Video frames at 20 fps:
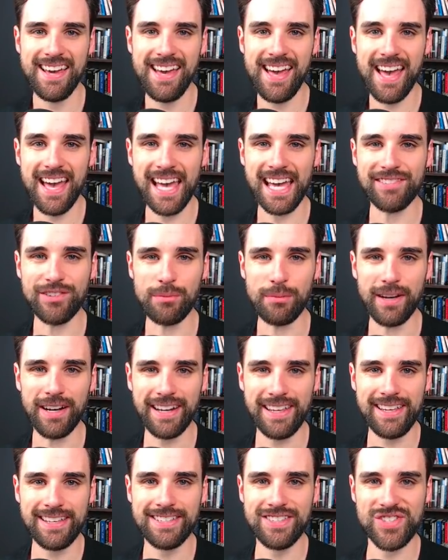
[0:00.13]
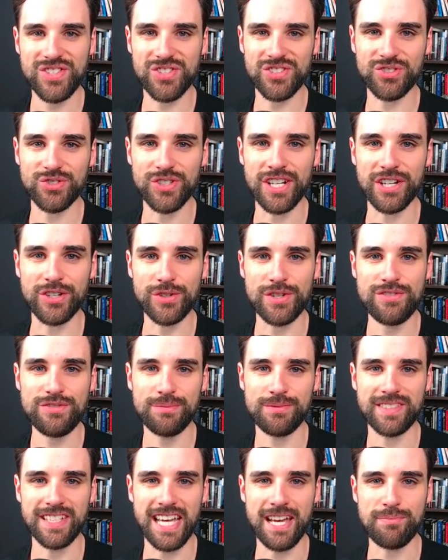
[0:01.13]
Hey everybody, this is Gregory
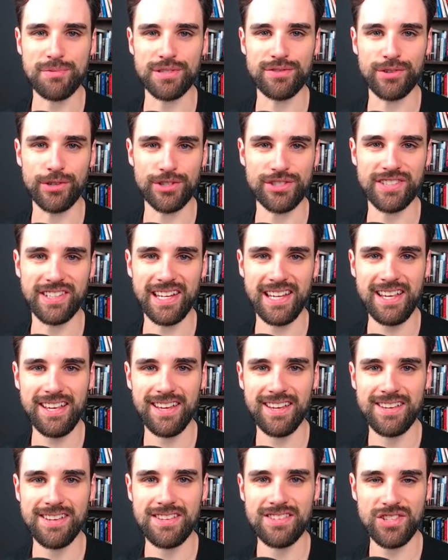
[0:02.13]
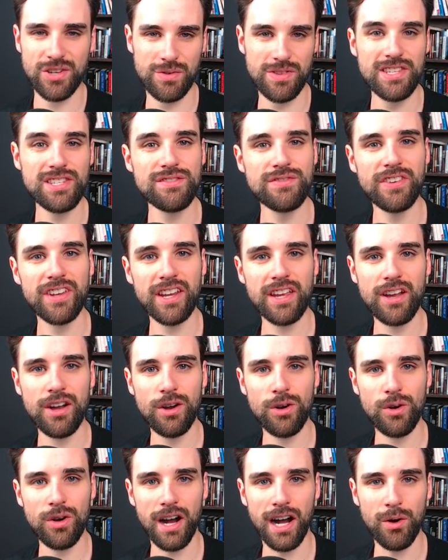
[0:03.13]
from Dapp University. So in this
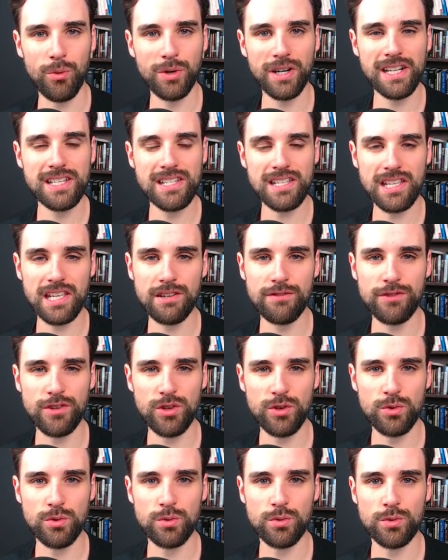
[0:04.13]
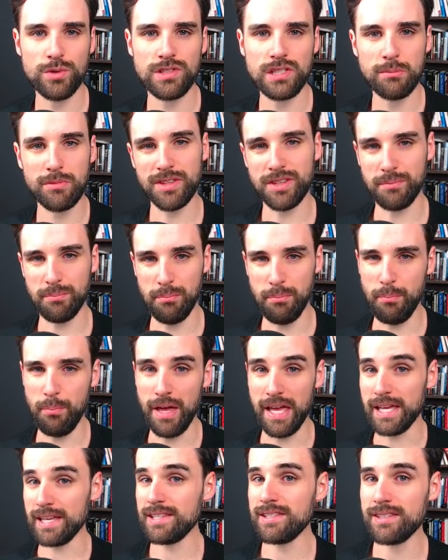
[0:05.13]
video, I wanted to give you some of the
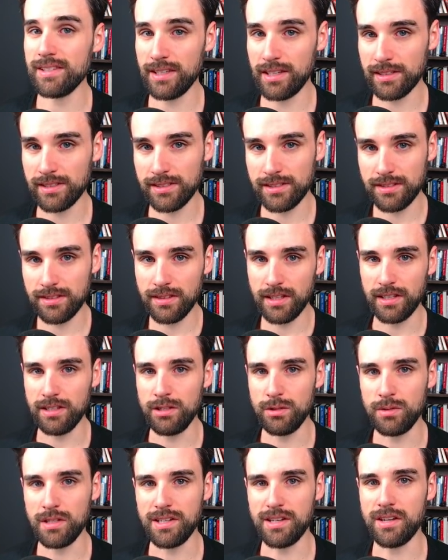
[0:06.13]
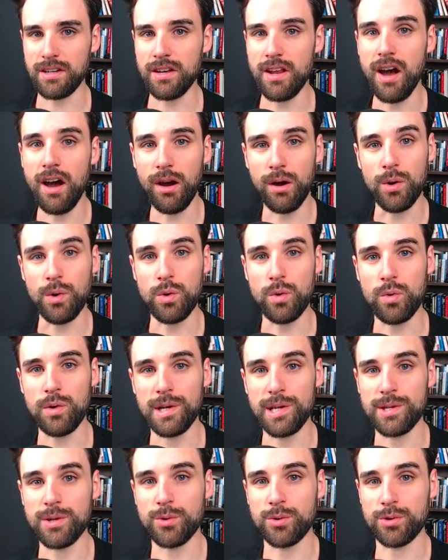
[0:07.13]
basics that you need to know
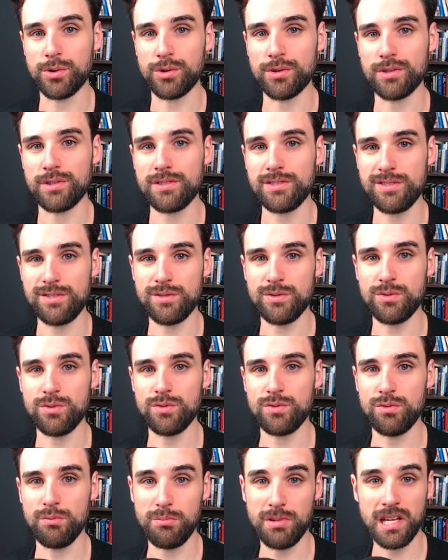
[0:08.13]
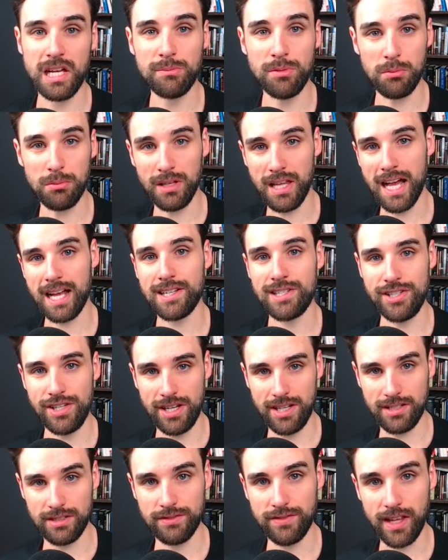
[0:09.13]
in order to become a
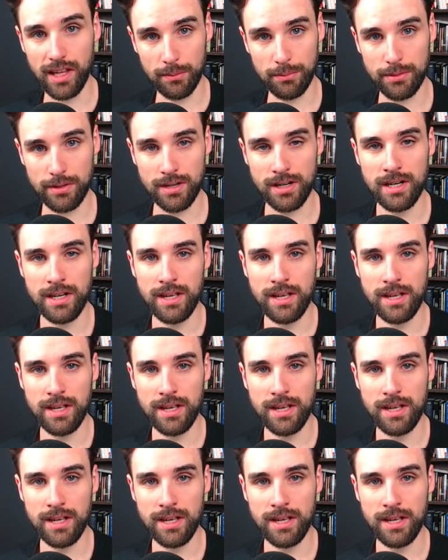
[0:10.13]
blockchain developer.